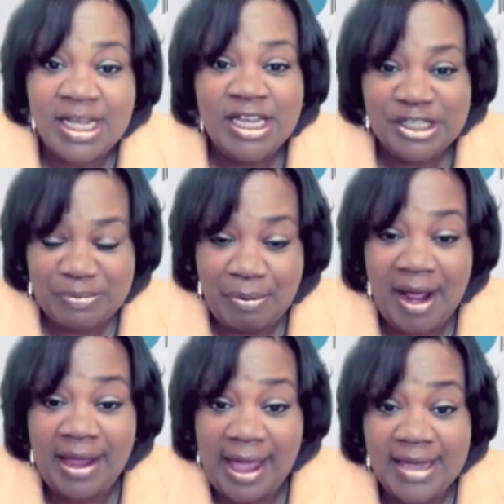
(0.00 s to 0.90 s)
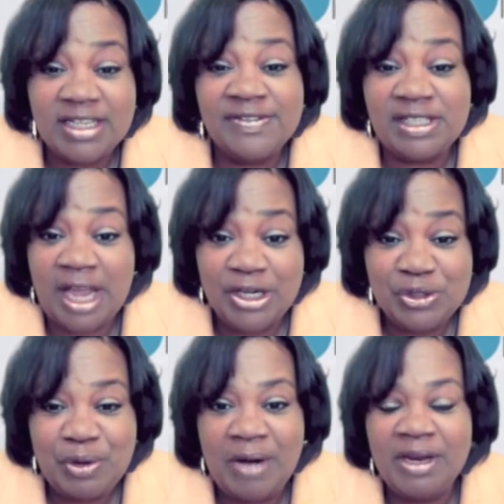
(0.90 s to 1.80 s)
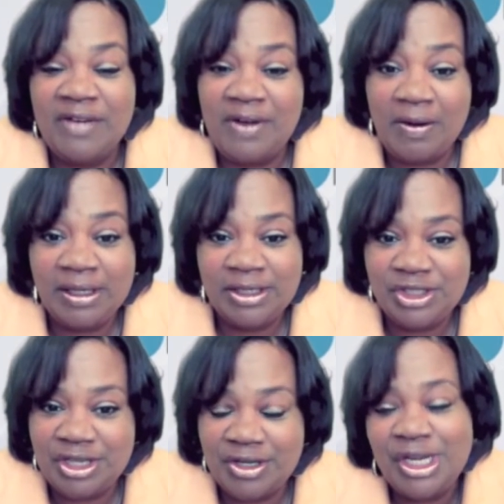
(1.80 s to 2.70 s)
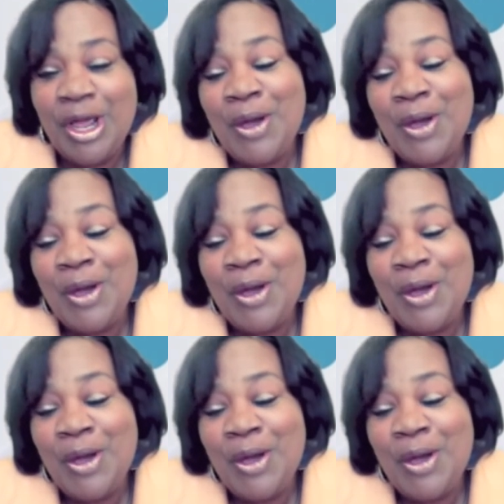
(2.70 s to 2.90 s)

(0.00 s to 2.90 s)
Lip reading: It's a broadcast of Sanctuary of Holiness Church,